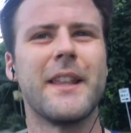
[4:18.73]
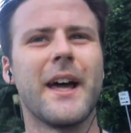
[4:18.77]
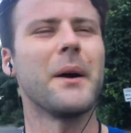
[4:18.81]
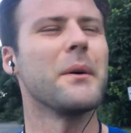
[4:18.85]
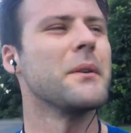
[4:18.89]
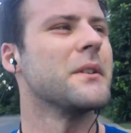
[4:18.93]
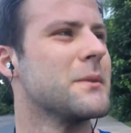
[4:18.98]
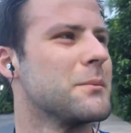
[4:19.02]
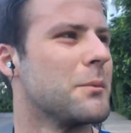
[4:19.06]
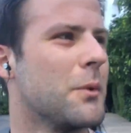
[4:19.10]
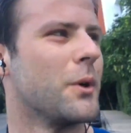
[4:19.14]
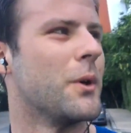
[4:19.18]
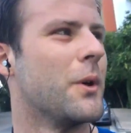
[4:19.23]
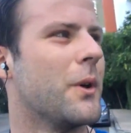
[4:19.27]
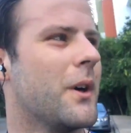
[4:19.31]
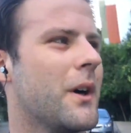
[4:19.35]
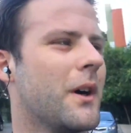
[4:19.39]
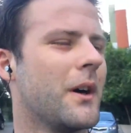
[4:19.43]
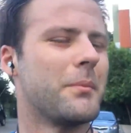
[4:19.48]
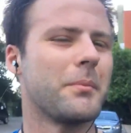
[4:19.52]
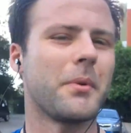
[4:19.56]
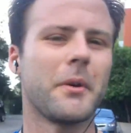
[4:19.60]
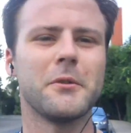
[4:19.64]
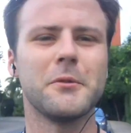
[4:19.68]
that was
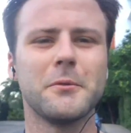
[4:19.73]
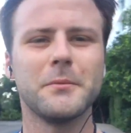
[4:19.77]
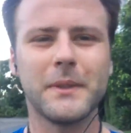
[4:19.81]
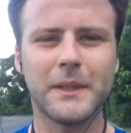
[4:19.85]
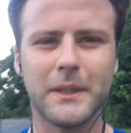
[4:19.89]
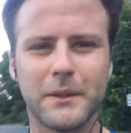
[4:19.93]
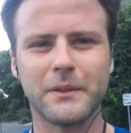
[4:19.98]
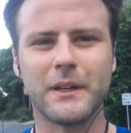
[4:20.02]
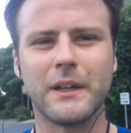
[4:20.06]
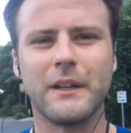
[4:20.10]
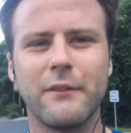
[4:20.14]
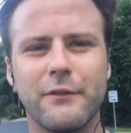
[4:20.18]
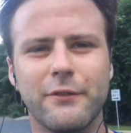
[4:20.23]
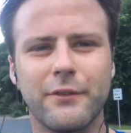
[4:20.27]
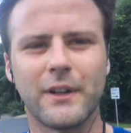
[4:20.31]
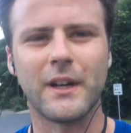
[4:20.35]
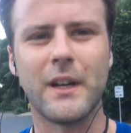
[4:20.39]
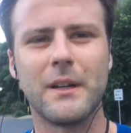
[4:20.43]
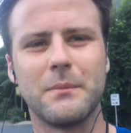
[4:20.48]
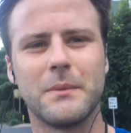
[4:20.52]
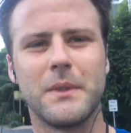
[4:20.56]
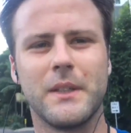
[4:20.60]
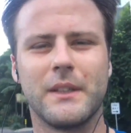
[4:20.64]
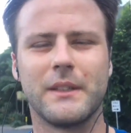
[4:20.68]
more probably around
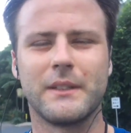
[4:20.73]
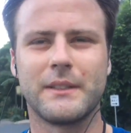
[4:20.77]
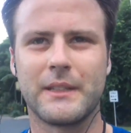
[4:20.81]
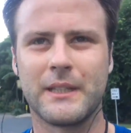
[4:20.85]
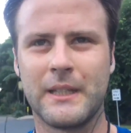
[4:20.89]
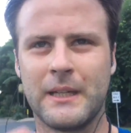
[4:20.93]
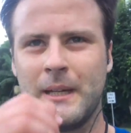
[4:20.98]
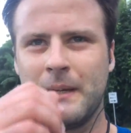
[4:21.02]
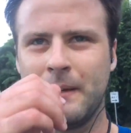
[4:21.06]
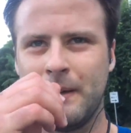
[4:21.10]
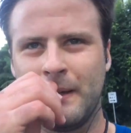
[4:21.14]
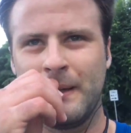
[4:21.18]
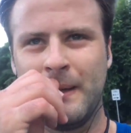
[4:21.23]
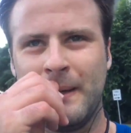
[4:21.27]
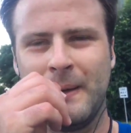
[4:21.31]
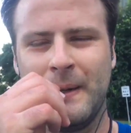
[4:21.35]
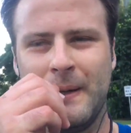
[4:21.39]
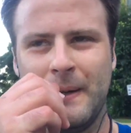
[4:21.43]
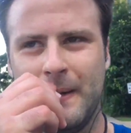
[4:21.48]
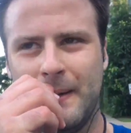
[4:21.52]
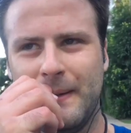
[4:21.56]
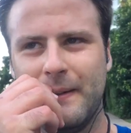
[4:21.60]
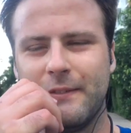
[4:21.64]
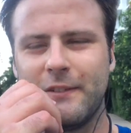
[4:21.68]
5 minutes.
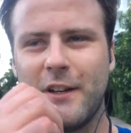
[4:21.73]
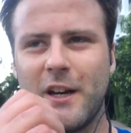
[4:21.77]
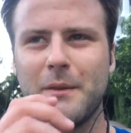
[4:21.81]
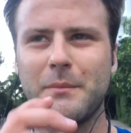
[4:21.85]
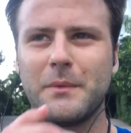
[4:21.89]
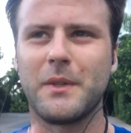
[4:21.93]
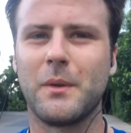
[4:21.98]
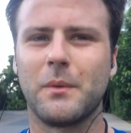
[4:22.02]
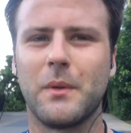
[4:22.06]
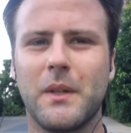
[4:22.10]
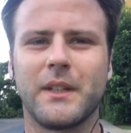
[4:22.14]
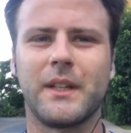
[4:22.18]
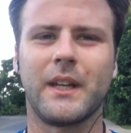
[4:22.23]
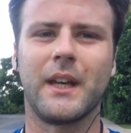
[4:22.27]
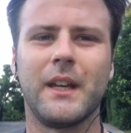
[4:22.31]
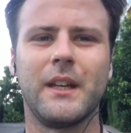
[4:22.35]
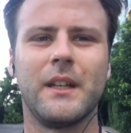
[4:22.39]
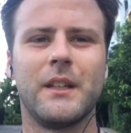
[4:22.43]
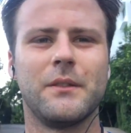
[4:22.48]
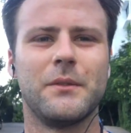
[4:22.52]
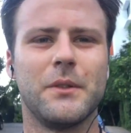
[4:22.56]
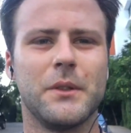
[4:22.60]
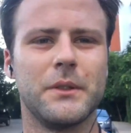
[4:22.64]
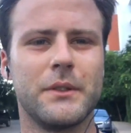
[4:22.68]
5 minute
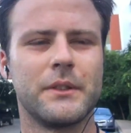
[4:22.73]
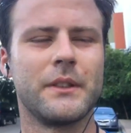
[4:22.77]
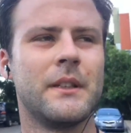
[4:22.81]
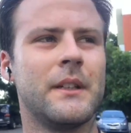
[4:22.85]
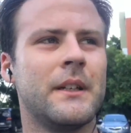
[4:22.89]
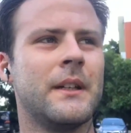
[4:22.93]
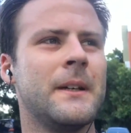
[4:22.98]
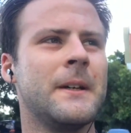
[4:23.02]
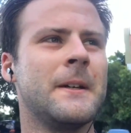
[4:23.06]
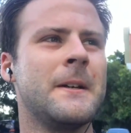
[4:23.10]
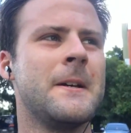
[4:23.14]
1K intervals.